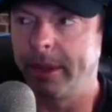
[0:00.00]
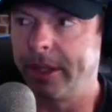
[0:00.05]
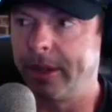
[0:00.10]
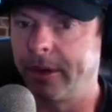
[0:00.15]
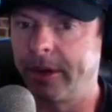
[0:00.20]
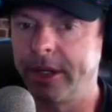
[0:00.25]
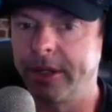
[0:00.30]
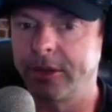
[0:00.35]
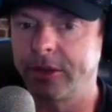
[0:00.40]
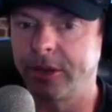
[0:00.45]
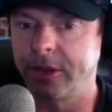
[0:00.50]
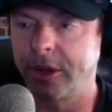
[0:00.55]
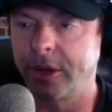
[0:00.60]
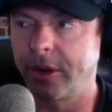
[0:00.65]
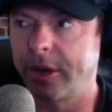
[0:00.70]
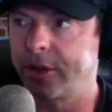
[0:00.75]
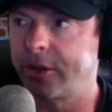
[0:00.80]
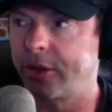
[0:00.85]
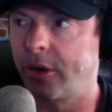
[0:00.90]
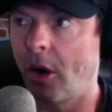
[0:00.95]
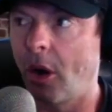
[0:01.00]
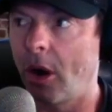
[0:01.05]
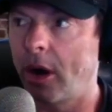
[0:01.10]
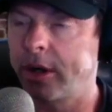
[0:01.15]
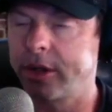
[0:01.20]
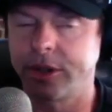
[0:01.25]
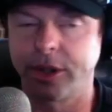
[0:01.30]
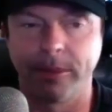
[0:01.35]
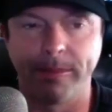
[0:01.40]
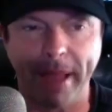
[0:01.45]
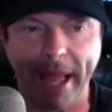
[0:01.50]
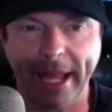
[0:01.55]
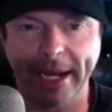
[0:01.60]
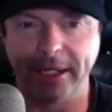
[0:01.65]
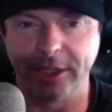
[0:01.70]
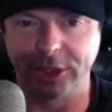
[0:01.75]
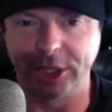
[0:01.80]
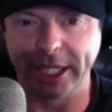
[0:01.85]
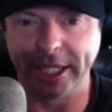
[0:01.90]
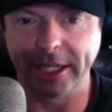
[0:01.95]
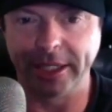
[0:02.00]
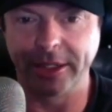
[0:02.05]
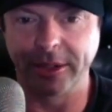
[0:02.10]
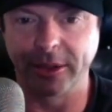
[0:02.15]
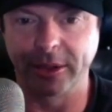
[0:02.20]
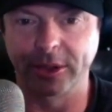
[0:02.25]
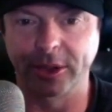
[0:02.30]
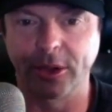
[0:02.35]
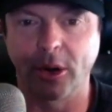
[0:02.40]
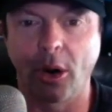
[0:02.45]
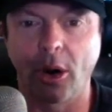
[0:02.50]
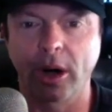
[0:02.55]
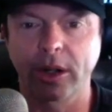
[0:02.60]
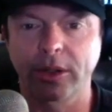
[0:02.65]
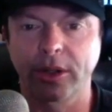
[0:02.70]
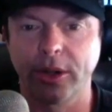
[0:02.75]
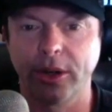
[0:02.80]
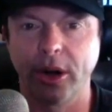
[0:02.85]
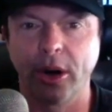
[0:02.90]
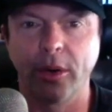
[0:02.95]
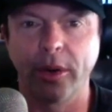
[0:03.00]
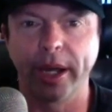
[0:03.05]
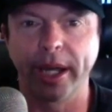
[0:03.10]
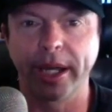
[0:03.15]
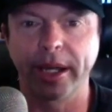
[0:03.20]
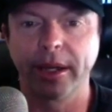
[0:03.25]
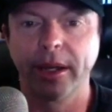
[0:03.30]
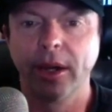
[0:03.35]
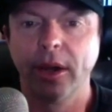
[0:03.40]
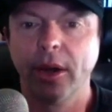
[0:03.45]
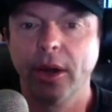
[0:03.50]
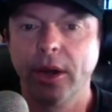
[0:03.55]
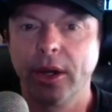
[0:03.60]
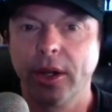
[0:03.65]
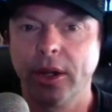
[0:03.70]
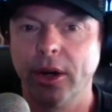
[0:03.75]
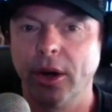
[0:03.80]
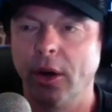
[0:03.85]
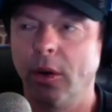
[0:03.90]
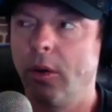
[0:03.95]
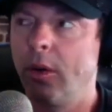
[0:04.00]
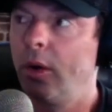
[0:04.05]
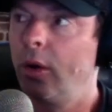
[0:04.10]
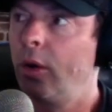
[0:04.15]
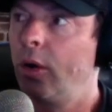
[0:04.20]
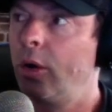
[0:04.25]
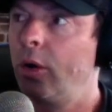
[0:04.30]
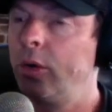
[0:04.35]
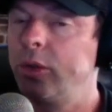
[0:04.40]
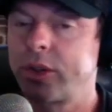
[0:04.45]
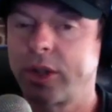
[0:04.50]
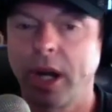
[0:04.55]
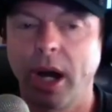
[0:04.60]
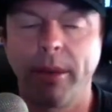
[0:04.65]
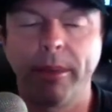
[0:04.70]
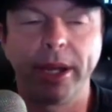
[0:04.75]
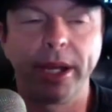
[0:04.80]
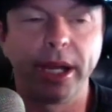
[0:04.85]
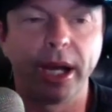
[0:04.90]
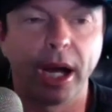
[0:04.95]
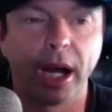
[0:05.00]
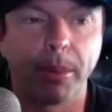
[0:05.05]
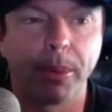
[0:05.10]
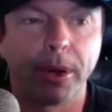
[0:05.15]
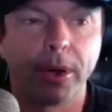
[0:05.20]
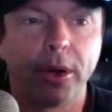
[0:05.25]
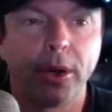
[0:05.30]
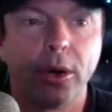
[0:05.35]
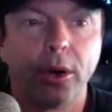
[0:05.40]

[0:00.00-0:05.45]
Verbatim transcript: mean, there is there is an art to managing, and there is an art to knowing, you know, who's coming up,